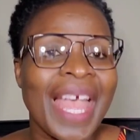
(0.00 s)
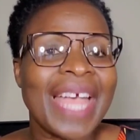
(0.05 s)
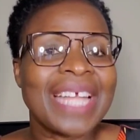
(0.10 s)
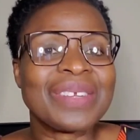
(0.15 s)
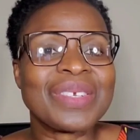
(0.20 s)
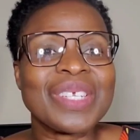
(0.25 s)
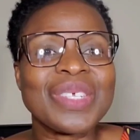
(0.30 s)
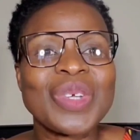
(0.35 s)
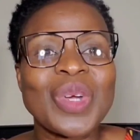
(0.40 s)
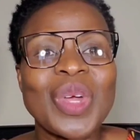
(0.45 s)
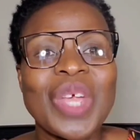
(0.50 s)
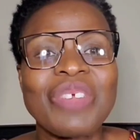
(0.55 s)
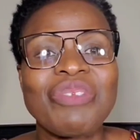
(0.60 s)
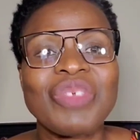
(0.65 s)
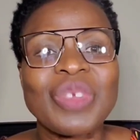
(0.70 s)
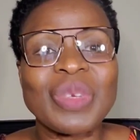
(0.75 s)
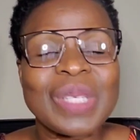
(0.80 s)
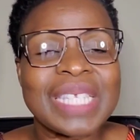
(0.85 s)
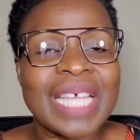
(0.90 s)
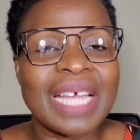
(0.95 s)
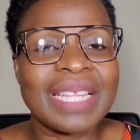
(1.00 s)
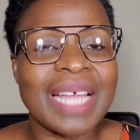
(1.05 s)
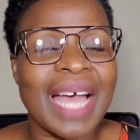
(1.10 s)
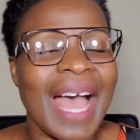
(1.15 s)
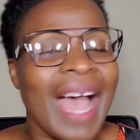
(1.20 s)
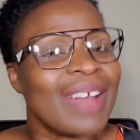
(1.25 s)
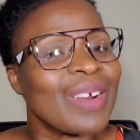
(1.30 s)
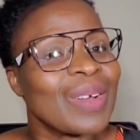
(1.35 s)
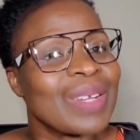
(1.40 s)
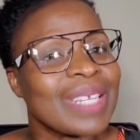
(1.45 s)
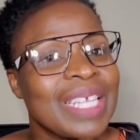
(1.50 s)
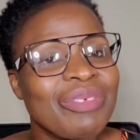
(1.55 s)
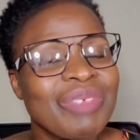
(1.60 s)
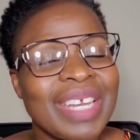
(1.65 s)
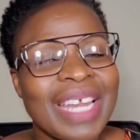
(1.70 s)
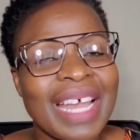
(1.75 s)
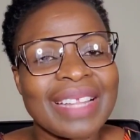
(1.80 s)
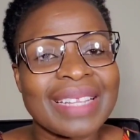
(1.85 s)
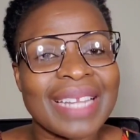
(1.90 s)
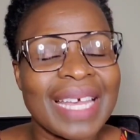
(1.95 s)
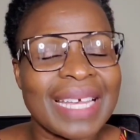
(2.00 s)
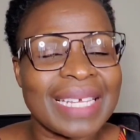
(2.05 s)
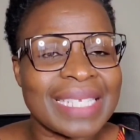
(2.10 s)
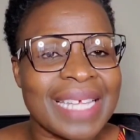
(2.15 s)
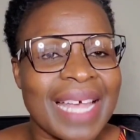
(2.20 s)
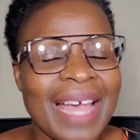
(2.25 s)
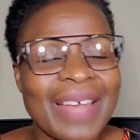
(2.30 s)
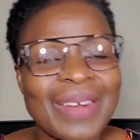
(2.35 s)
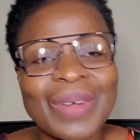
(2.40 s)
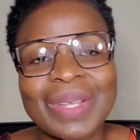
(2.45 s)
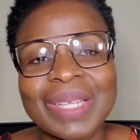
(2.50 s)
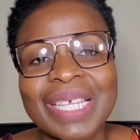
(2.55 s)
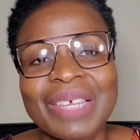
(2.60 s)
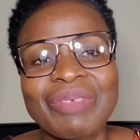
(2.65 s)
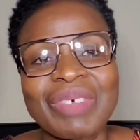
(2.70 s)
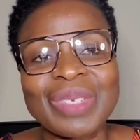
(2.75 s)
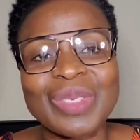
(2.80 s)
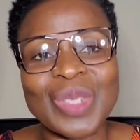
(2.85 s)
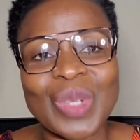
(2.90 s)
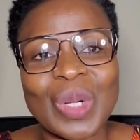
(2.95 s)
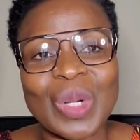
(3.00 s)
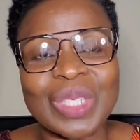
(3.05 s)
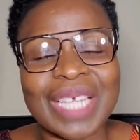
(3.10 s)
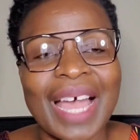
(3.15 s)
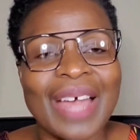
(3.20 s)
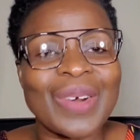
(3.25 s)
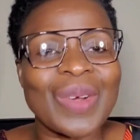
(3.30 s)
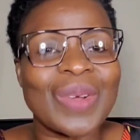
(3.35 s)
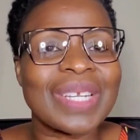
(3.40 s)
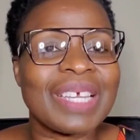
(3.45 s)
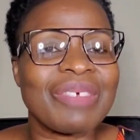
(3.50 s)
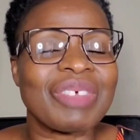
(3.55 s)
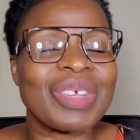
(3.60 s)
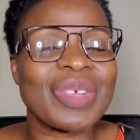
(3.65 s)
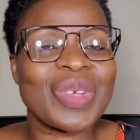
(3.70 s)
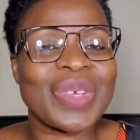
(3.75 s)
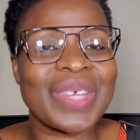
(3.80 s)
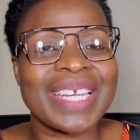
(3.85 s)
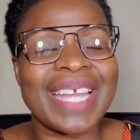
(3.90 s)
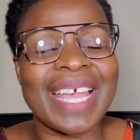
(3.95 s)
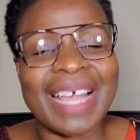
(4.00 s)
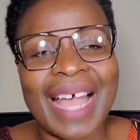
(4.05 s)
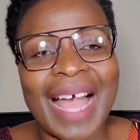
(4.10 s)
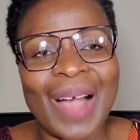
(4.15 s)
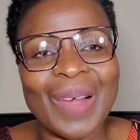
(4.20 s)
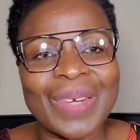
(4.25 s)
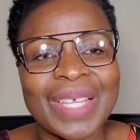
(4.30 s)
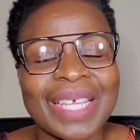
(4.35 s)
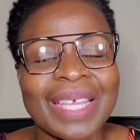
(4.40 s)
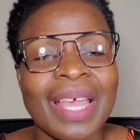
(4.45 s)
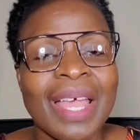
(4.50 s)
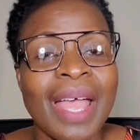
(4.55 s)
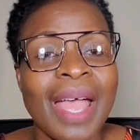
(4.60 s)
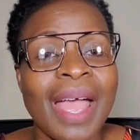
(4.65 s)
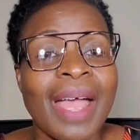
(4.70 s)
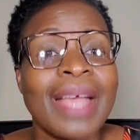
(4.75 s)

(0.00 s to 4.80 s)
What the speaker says: And you, if you're saying that I don't live in Atlanta, I don't live in Georgia, I don't live in Gwinnett County.